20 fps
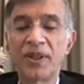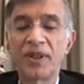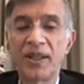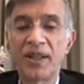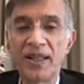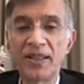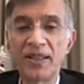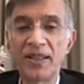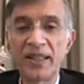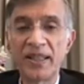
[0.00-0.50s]

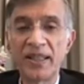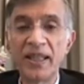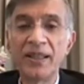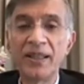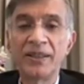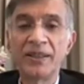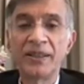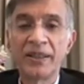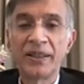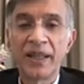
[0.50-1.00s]

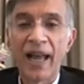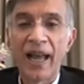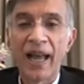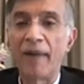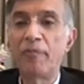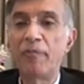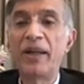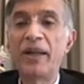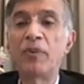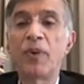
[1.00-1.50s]
KC,
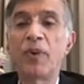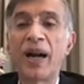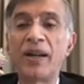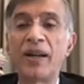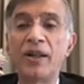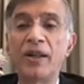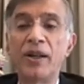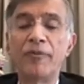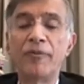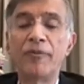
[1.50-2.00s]
have been
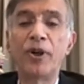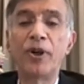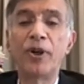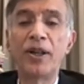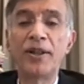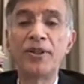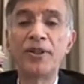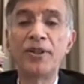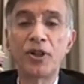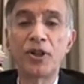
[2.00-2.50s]

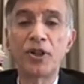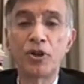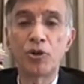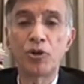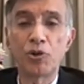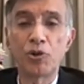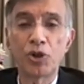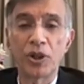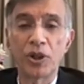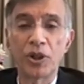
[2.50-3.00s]
wonderful
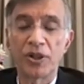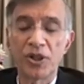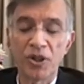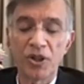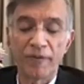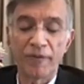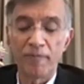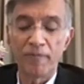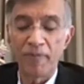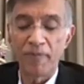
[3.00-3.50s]
institutions
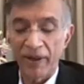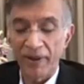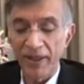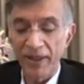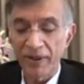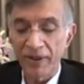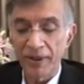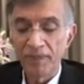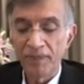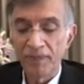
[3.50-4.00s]
of
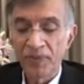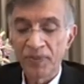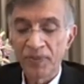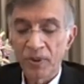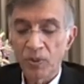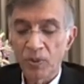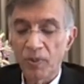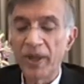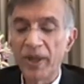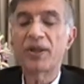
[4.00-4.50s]
merit
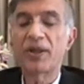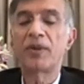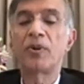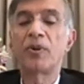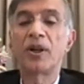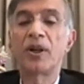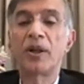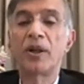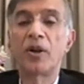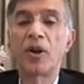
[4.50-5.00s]
with
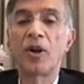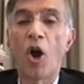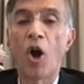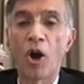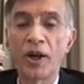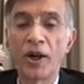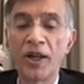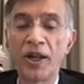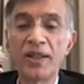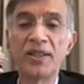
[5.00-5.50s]

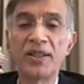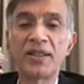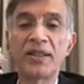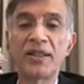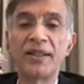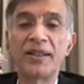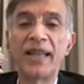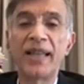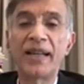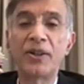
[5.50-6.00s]

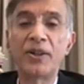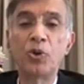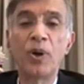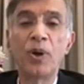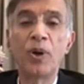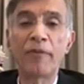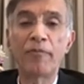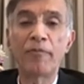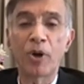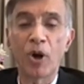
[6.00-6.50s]
honors that you
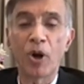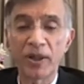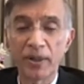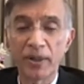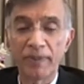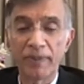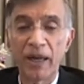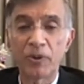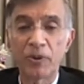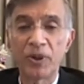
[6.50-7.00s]
have brought
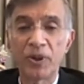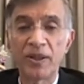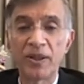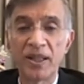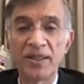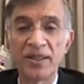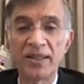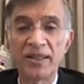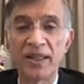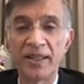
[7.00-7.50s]
about in
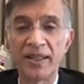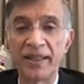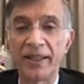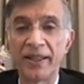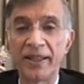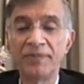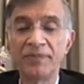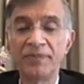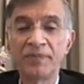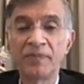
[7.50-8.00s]
this
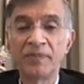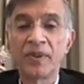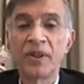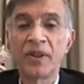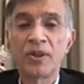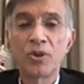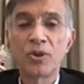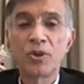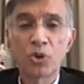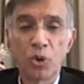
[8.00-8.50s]
city.
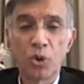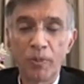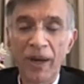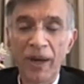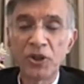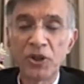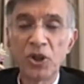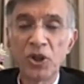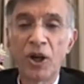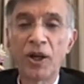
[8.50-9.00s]
So
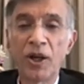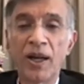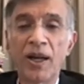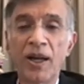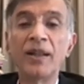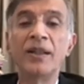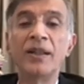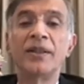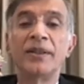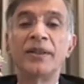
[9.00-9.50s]
much
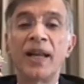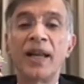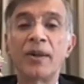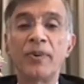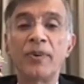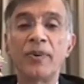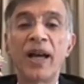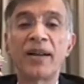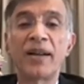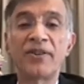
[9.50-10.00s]
honor
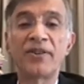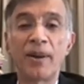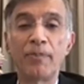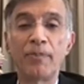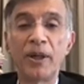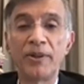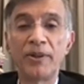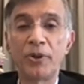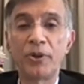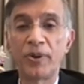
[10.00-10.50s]
that we are
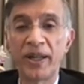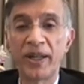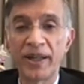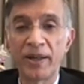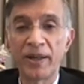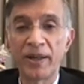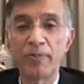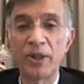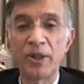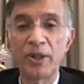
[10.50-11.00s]
troubled during
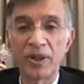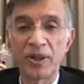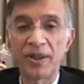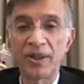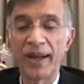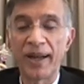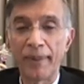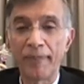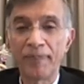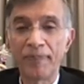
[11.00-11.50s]
admission
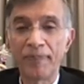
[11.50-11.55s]
time.